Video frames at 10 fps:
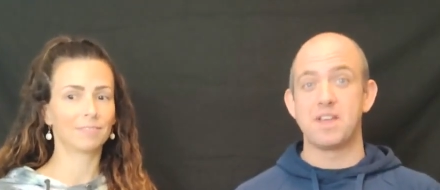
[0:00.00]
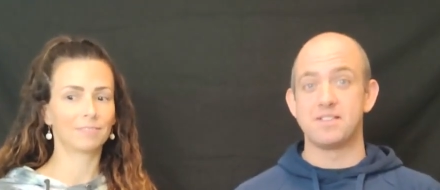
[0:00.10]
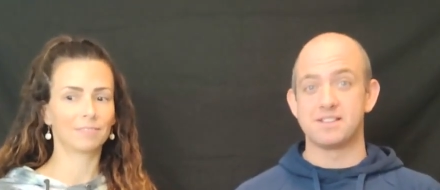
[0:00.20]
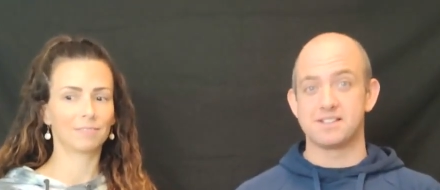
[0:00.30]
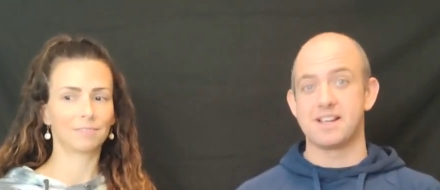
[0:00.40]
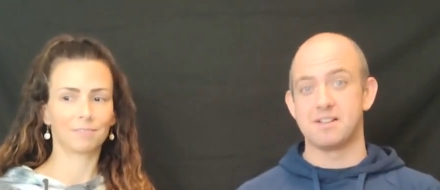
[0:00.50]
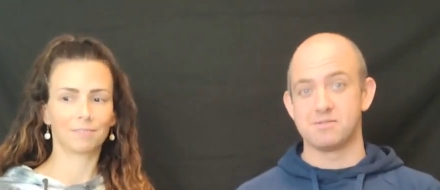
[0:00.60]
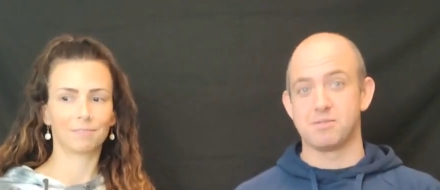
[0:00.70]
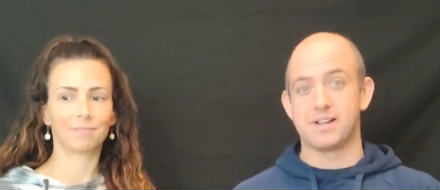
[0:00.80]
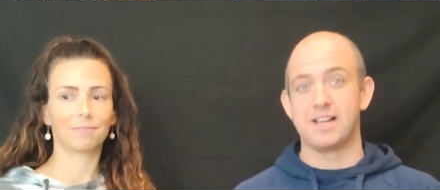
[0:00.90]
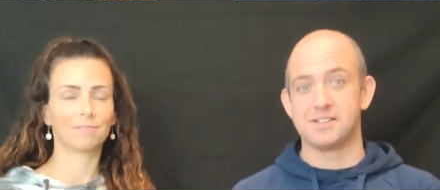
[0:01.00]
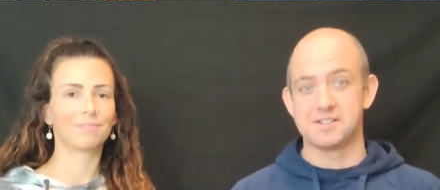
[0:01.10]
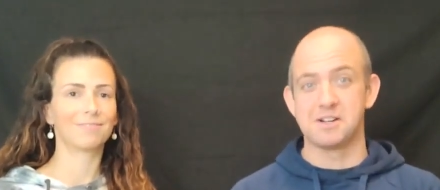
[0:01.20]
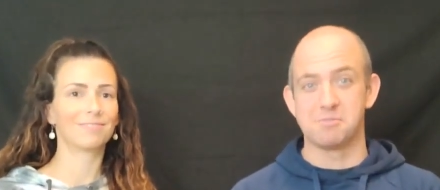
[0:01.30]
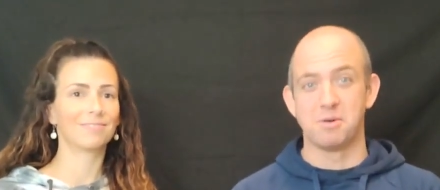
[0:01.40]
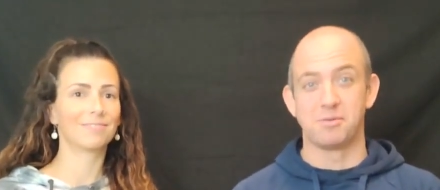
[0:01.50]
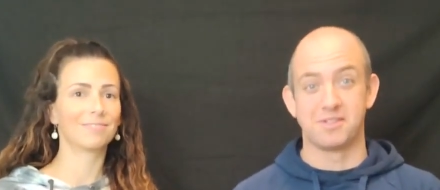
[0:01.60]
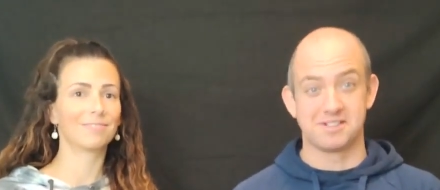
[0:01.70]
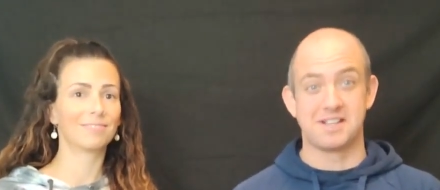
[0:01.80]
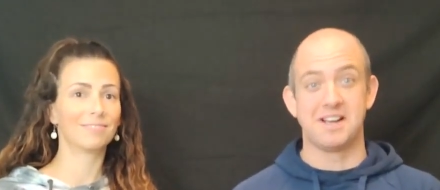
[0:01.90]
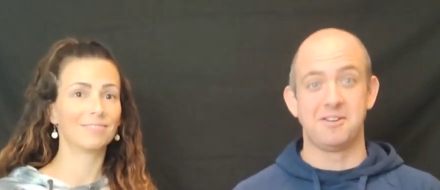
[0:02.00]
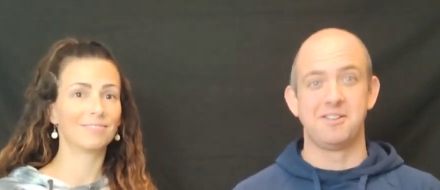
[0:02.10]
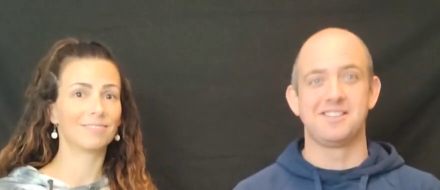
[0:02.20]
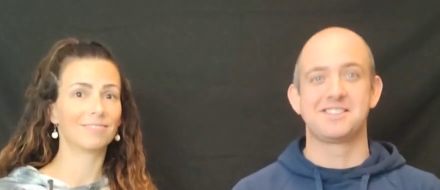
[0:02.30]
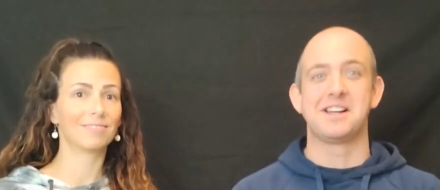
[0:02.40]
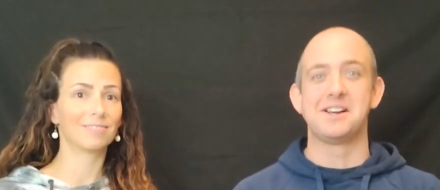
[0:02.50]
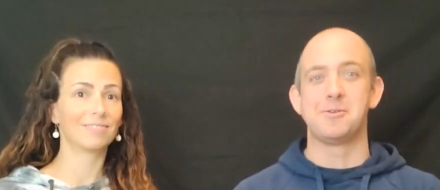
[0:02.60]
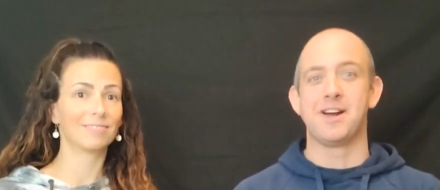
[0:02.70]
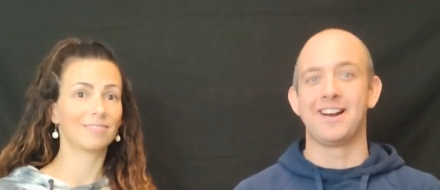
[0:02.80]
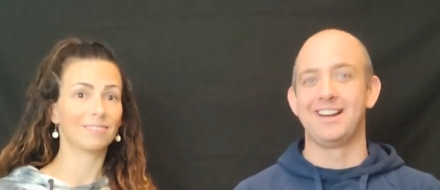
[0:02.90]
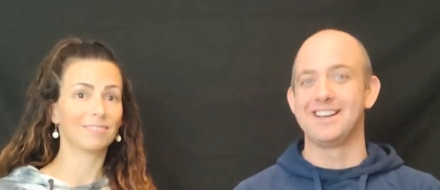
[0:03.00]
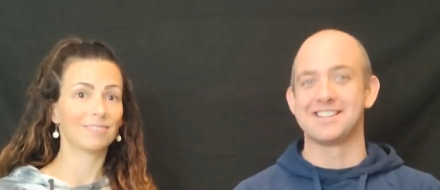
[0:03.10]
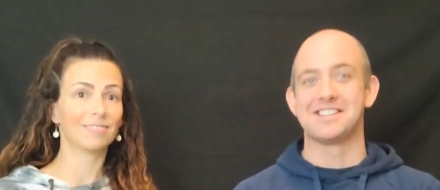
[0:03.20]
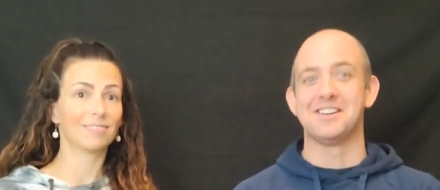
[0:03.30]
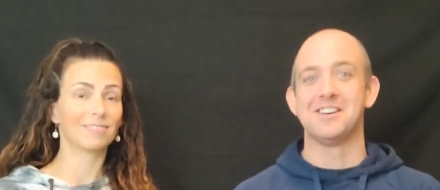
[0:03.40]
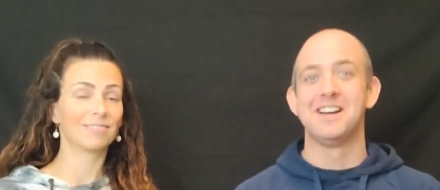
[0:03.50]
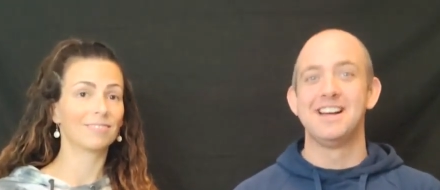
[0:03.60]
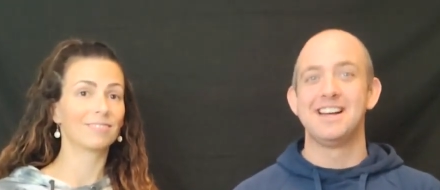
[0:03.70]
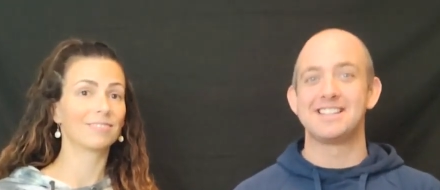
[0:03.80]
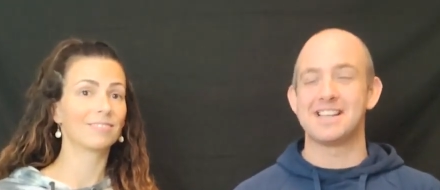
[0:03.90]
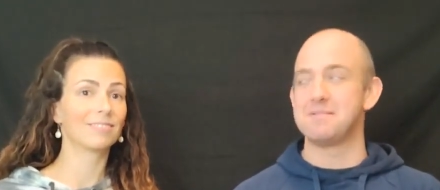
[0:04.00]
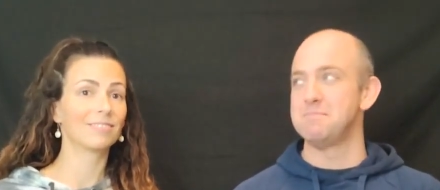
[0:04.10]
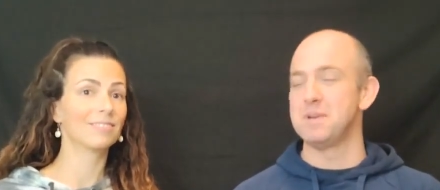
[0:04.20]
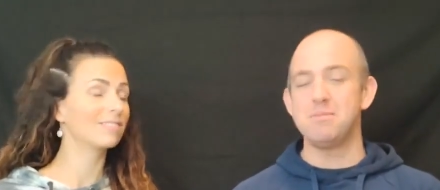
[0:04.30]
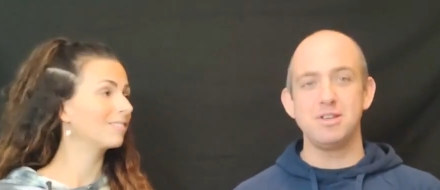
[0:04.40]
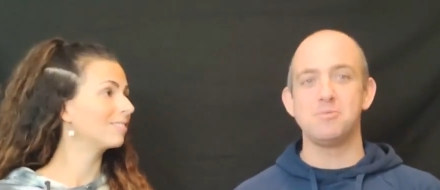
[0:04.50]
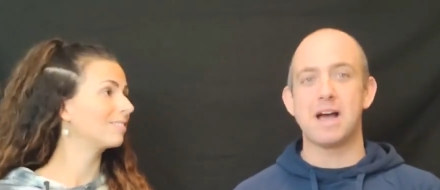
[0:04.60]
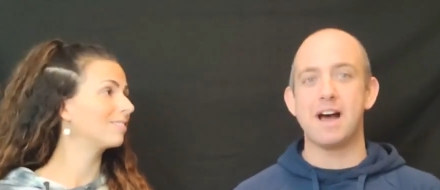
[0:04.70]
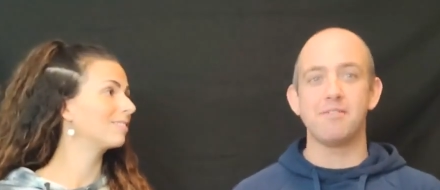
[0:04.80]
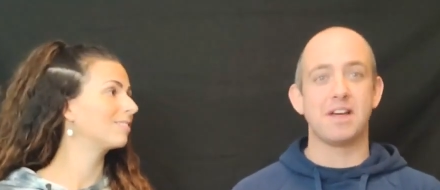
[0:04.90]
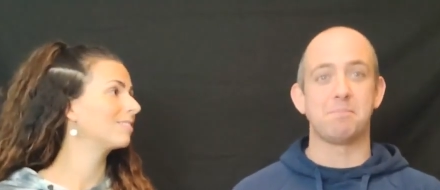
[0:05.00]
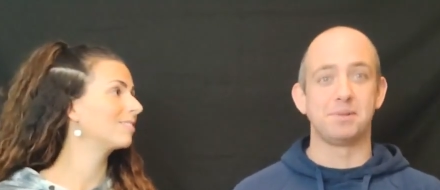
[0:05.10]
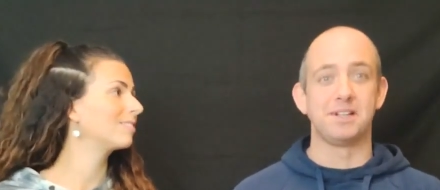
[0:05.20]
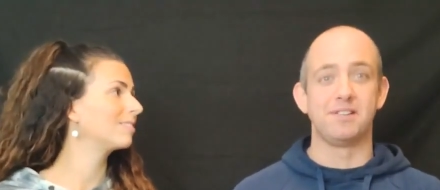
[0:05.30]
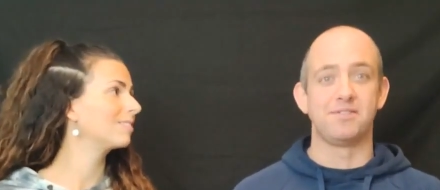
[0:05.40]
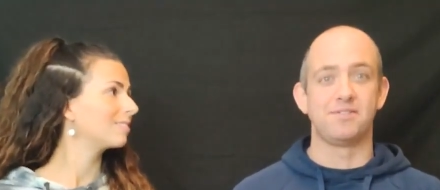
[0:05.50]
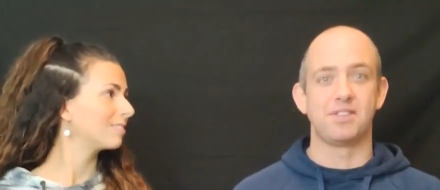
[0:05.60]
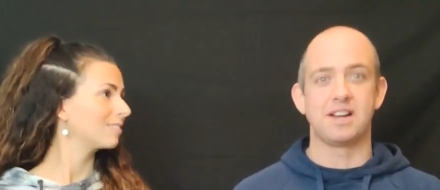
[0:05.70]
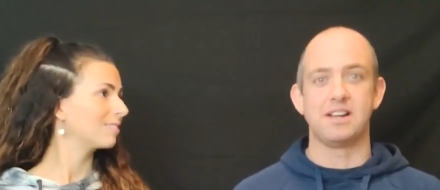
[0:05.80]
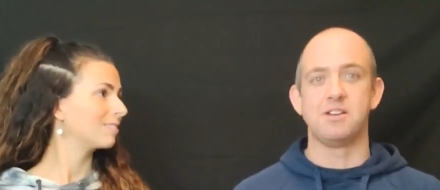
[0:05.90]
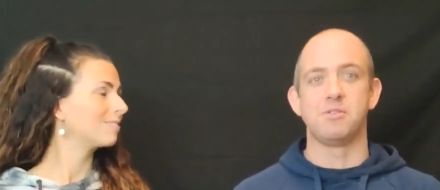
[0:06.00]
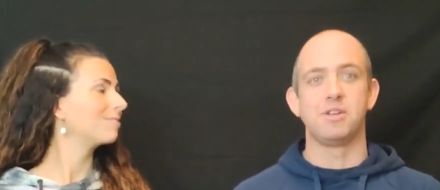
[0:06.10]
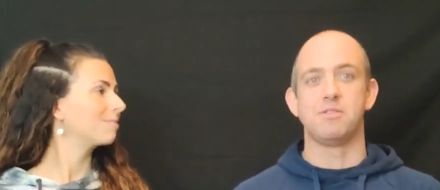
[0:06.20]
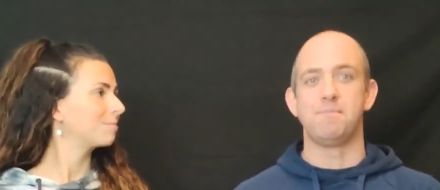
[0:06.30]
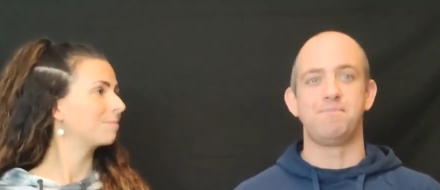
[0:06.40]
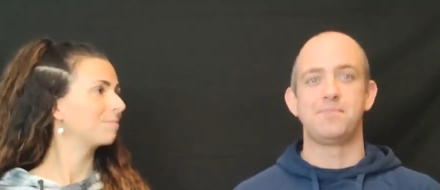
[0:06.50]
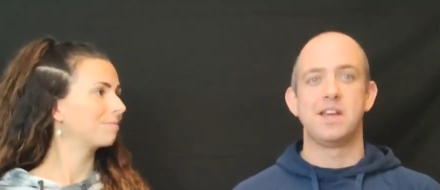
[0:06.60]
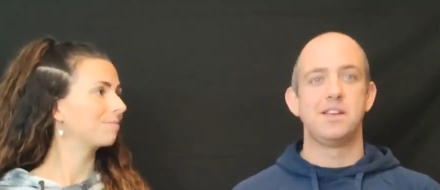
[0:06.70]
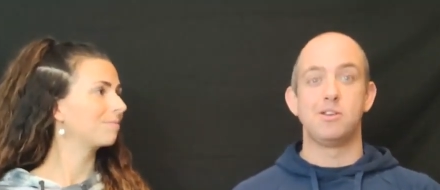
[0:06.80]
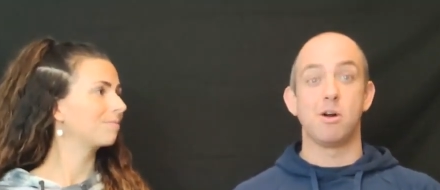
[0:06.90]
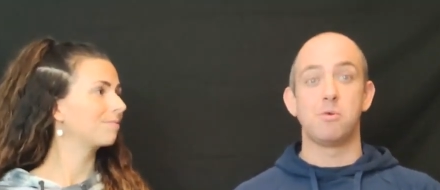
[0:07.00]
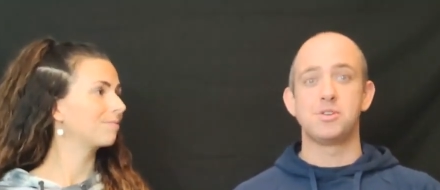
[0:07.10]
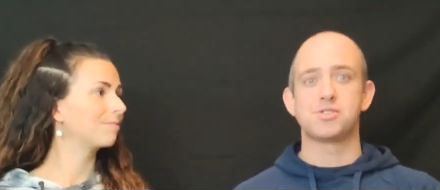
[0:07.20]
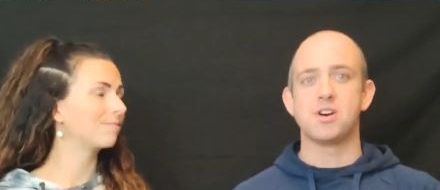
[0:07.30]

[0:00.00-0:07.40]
Speaker 1: And this, again, is what Kayla's talking about with the psychoanalytics here, is that maybe you have that belief that, you're always